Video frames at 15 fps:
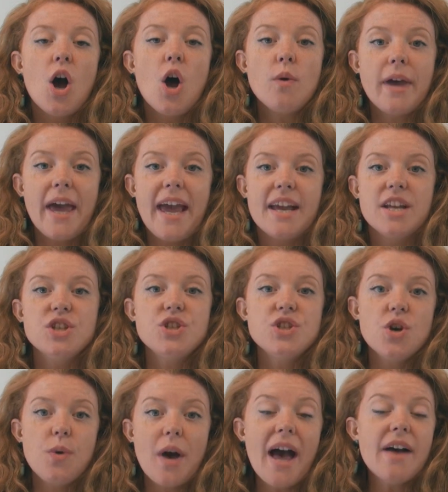Okay,
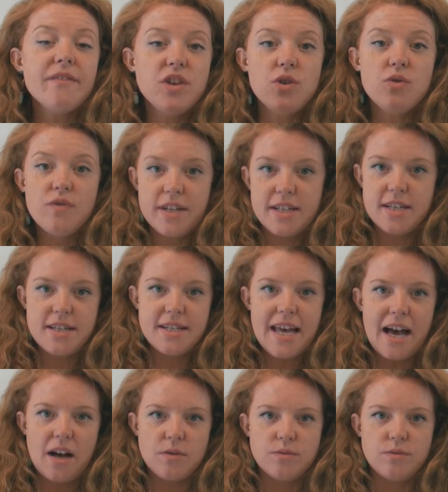so have you written
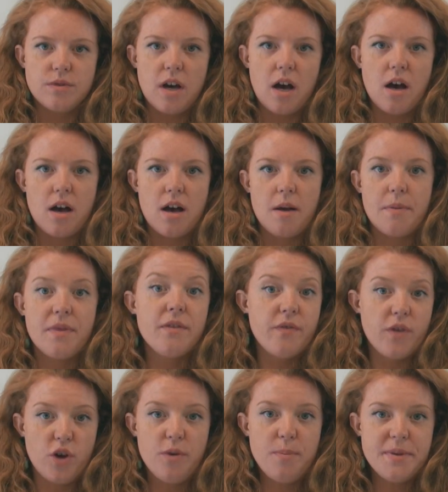down the
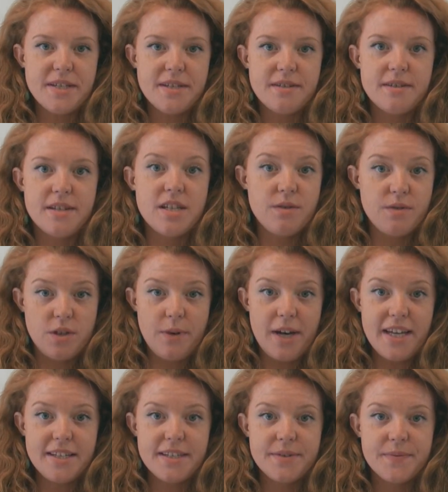verbs? Did you do
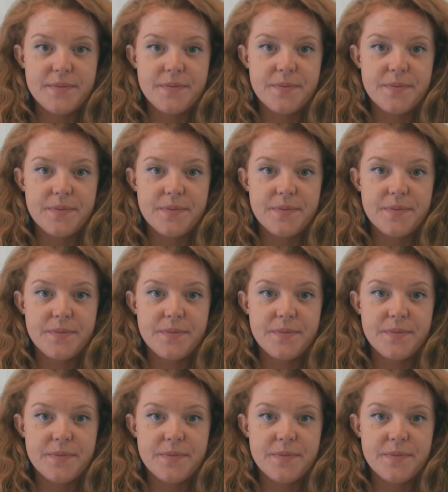it?